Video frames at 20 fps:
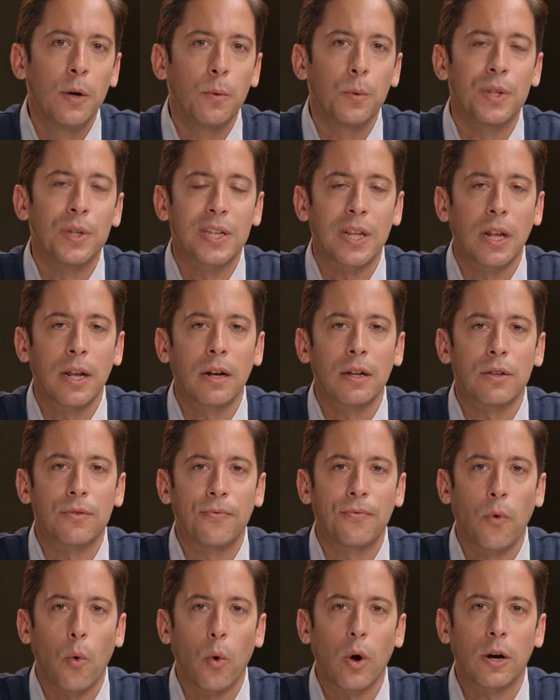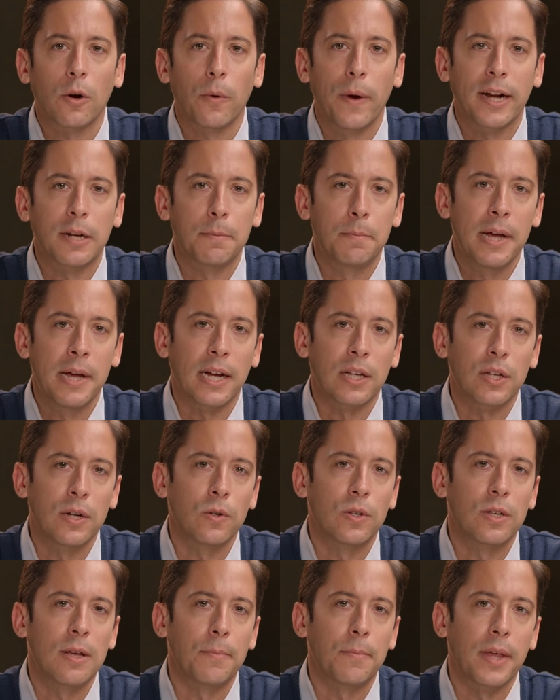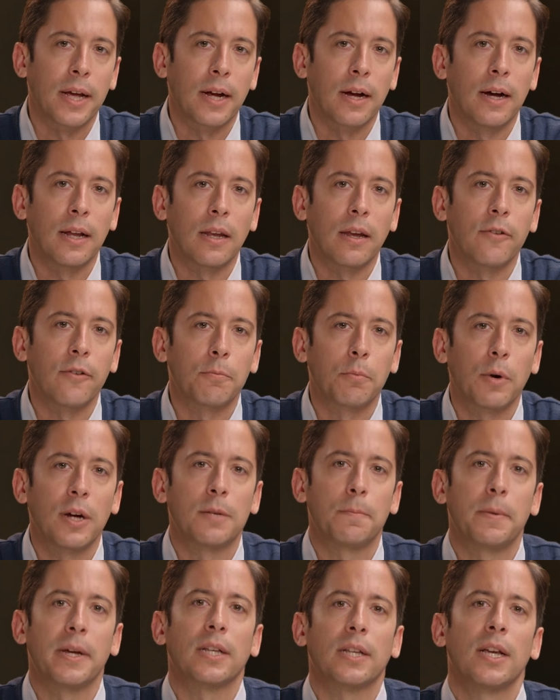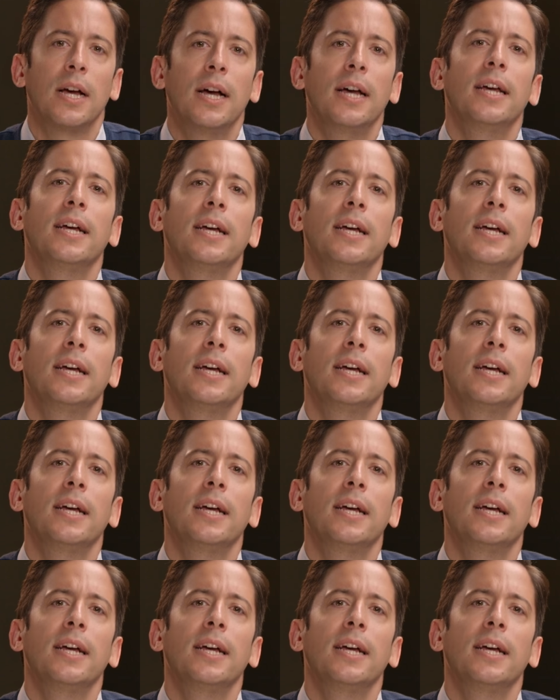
with as little as four correct picks. Here's something I love Prize Picks